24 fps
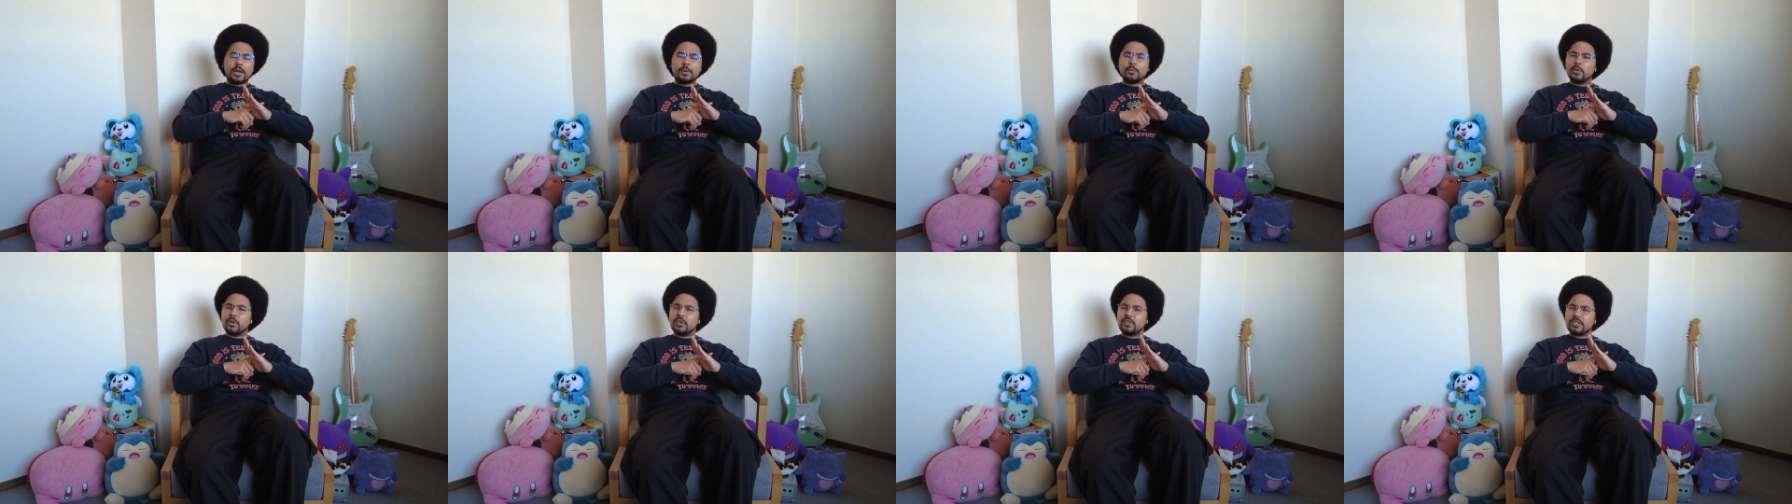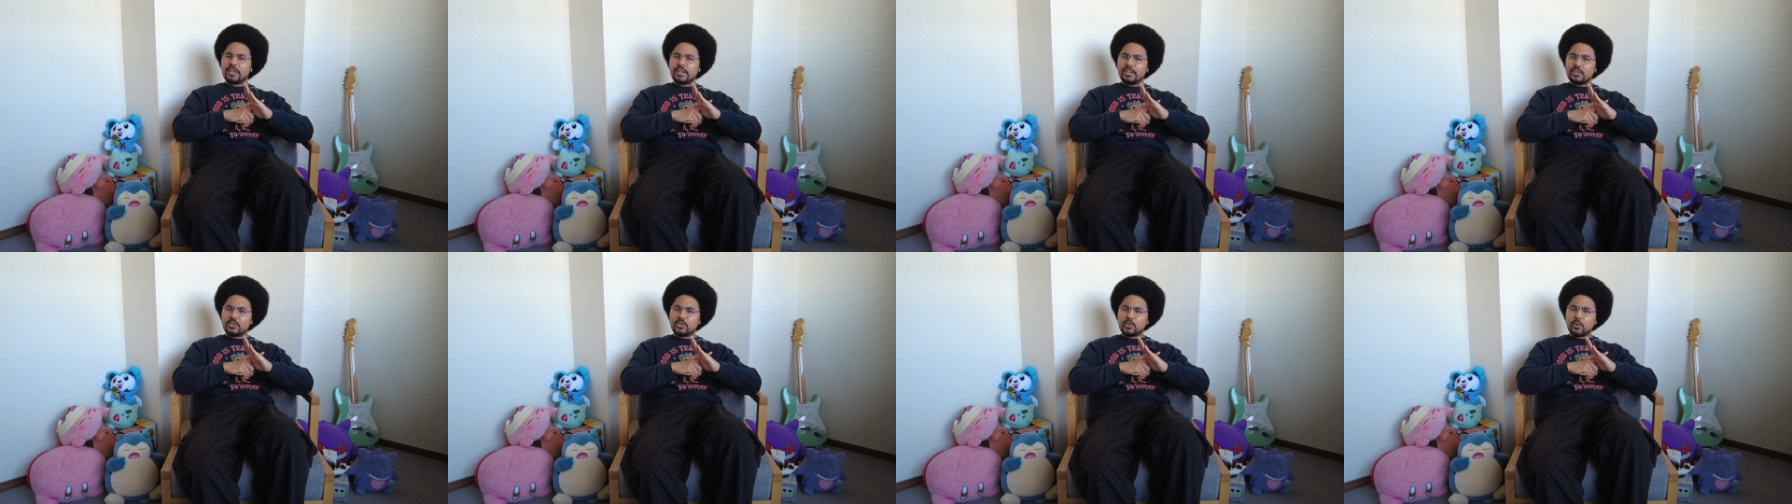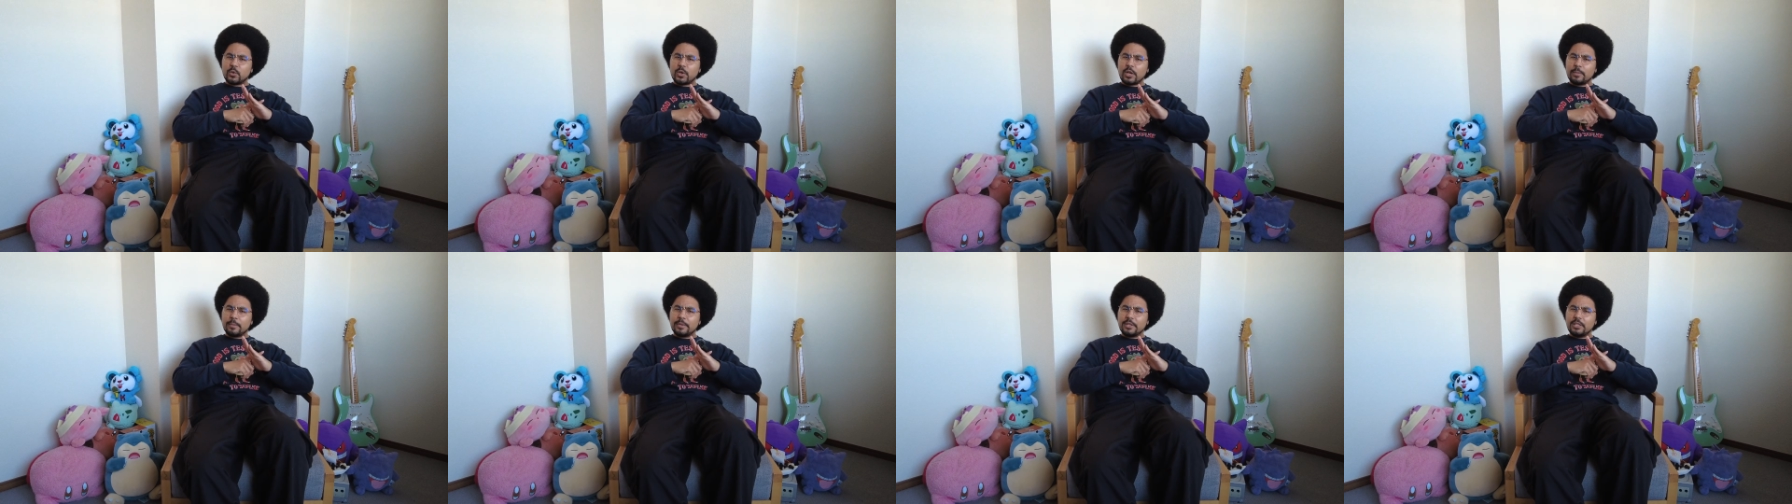I'm not entirely sure
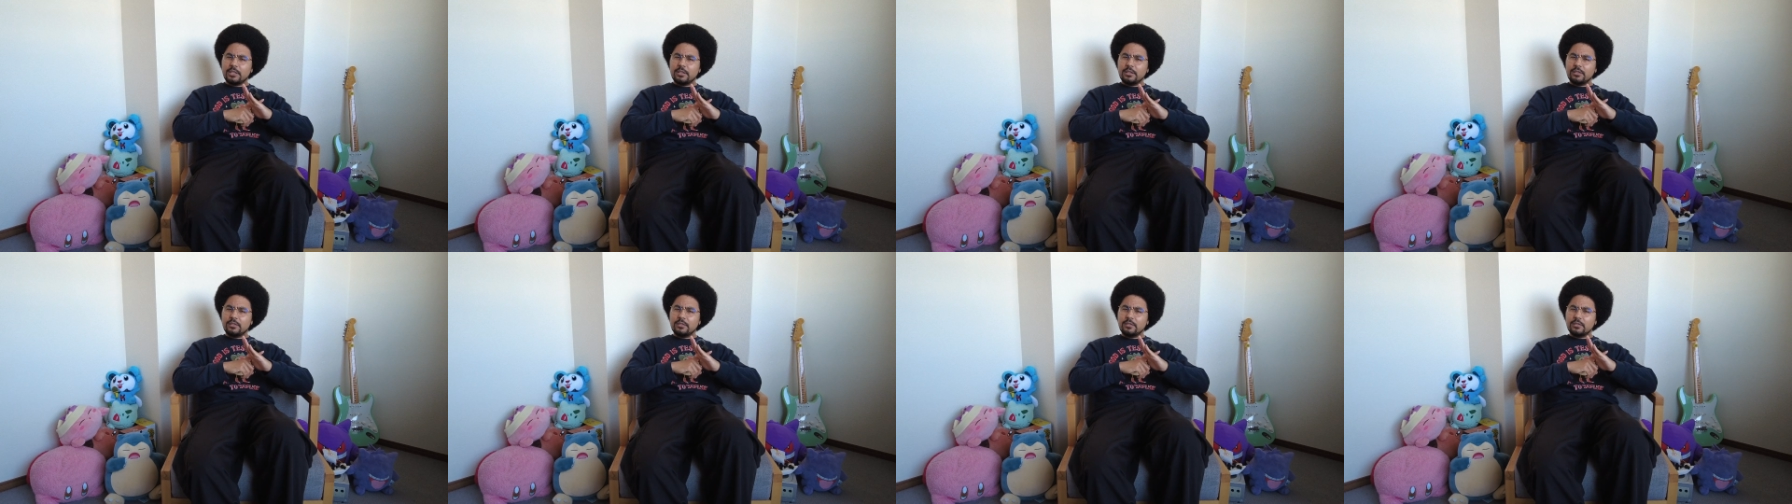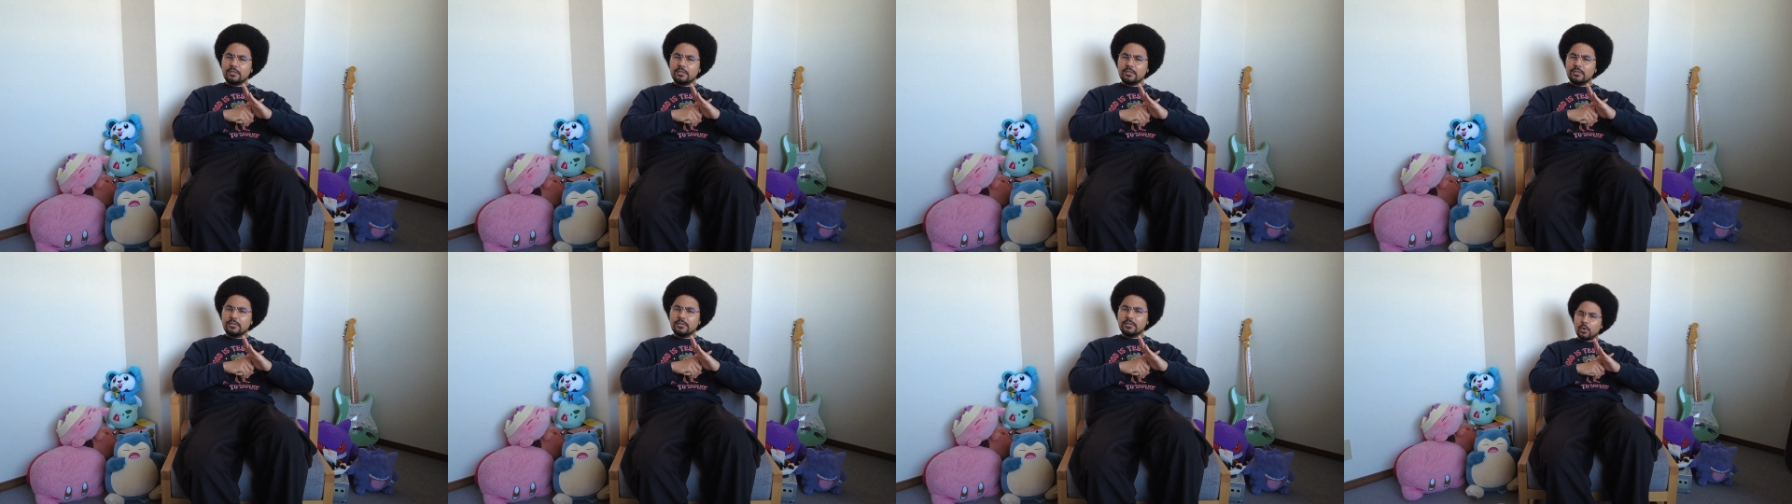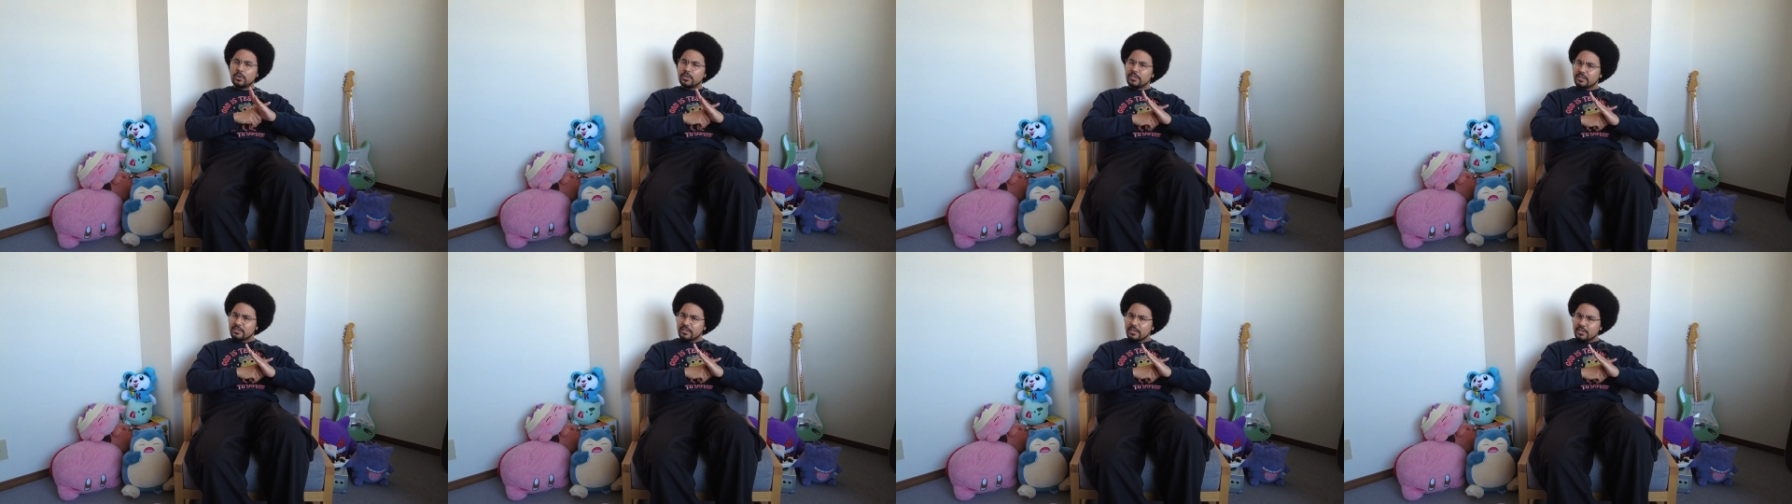how many
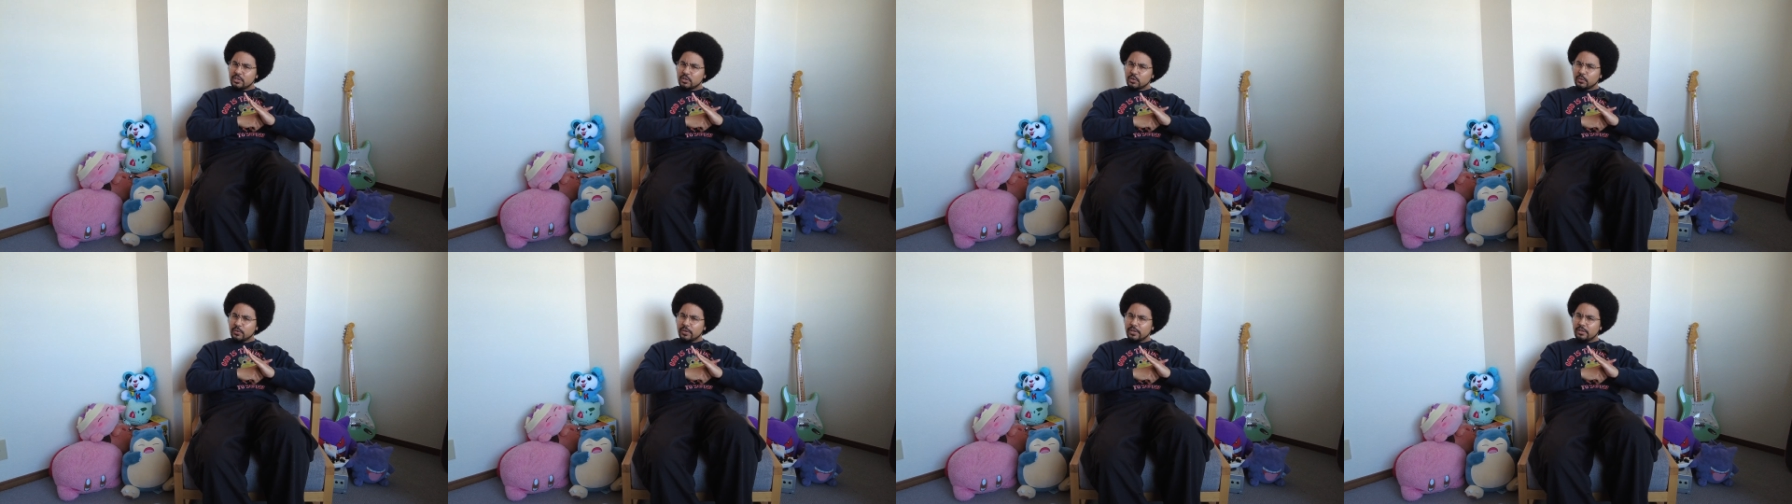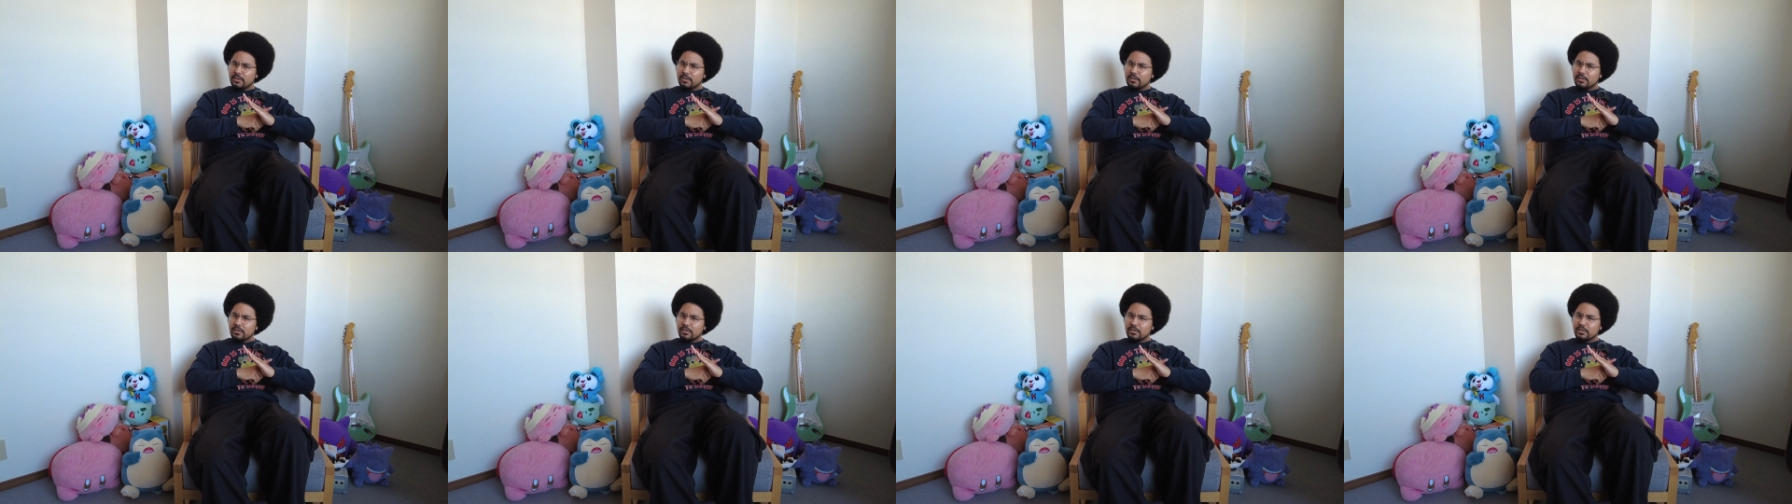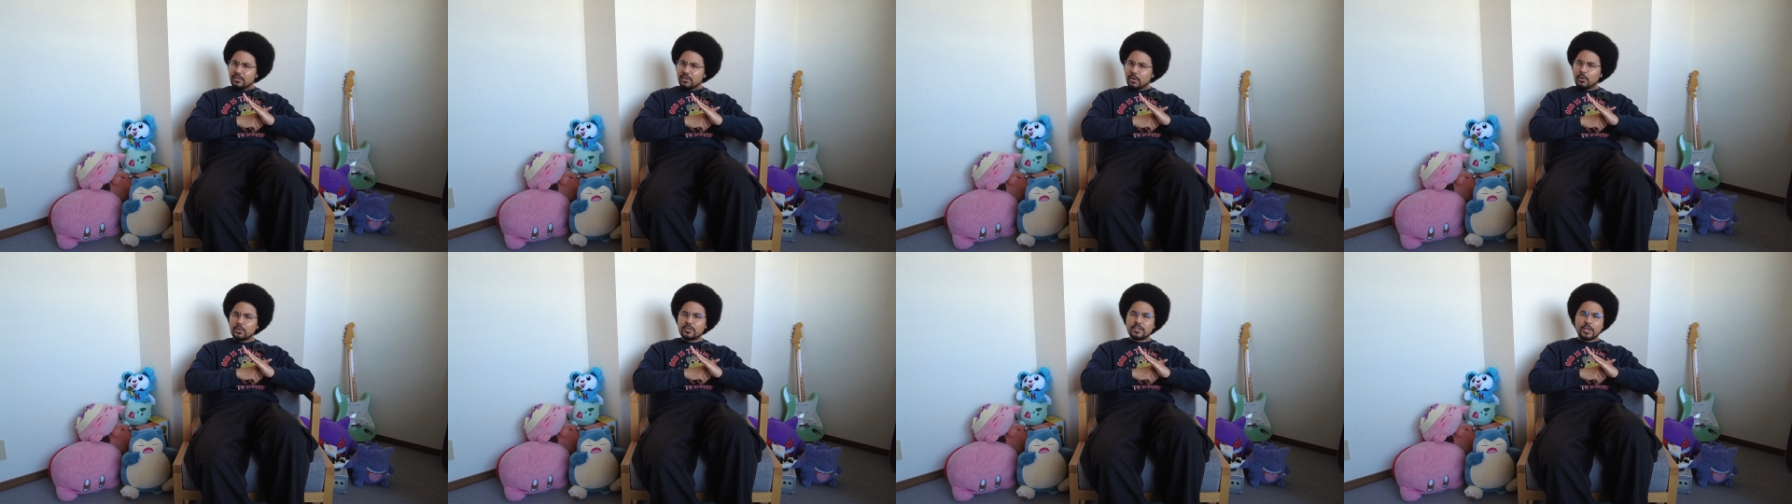onsens are in
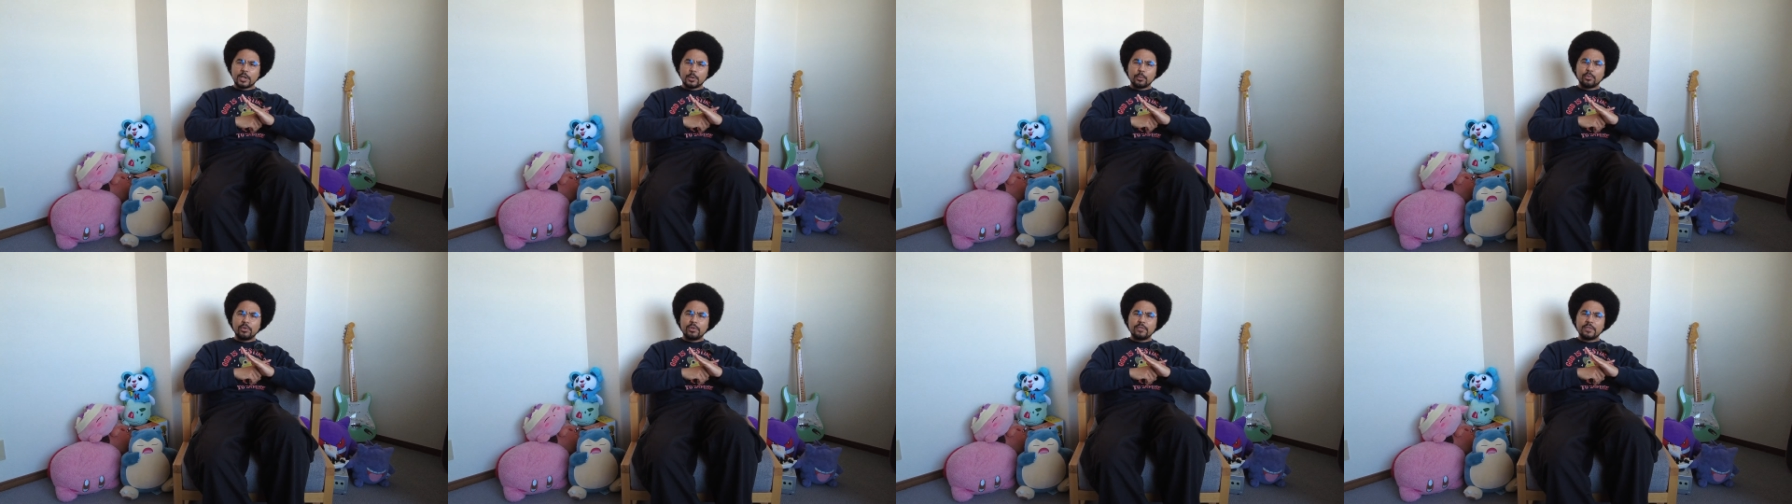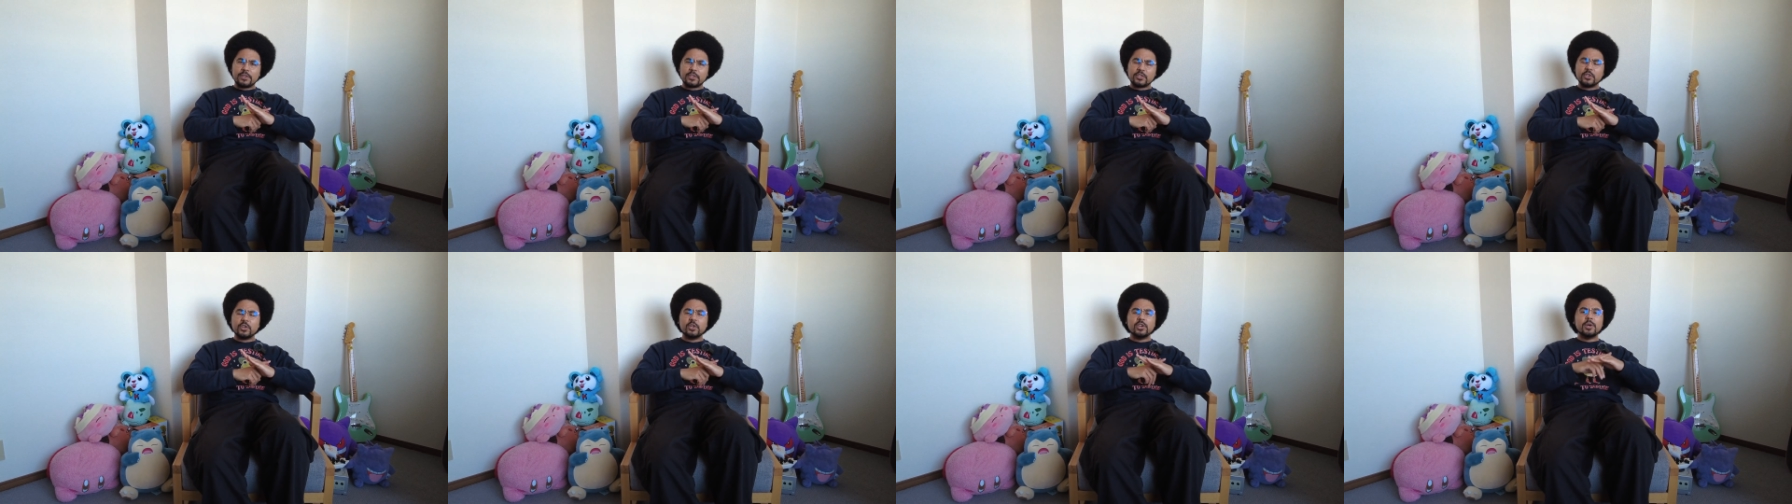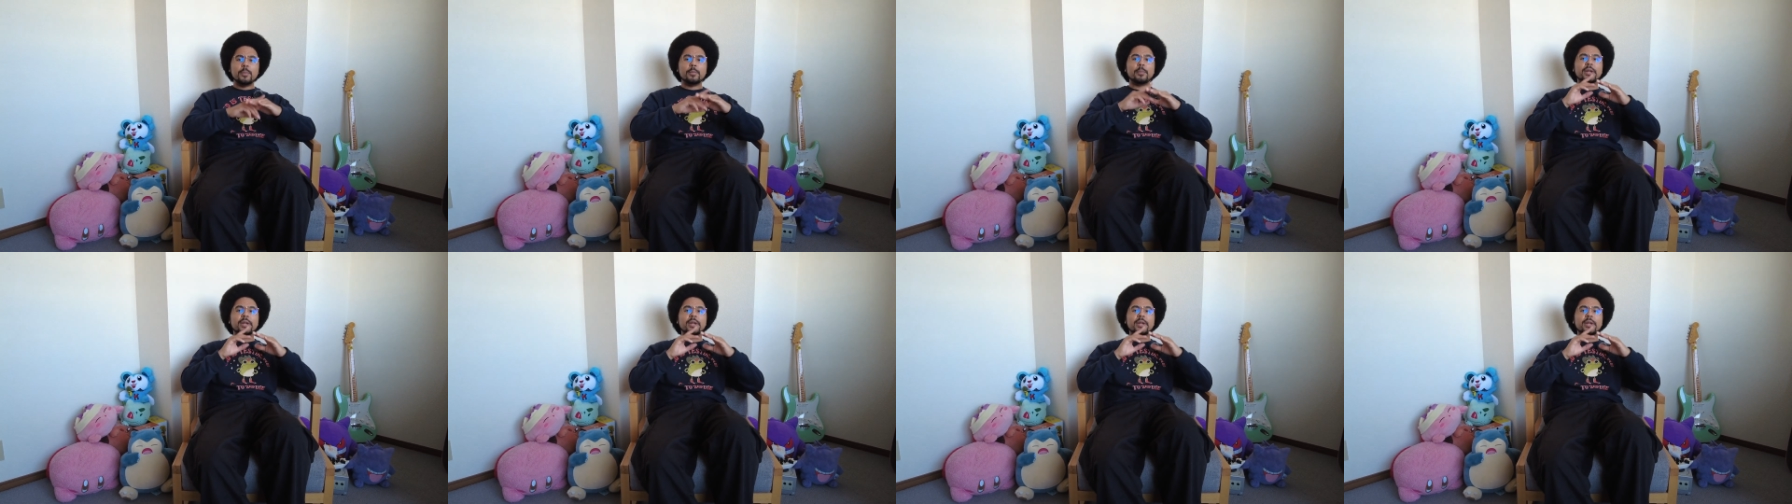Osaka Prefecture,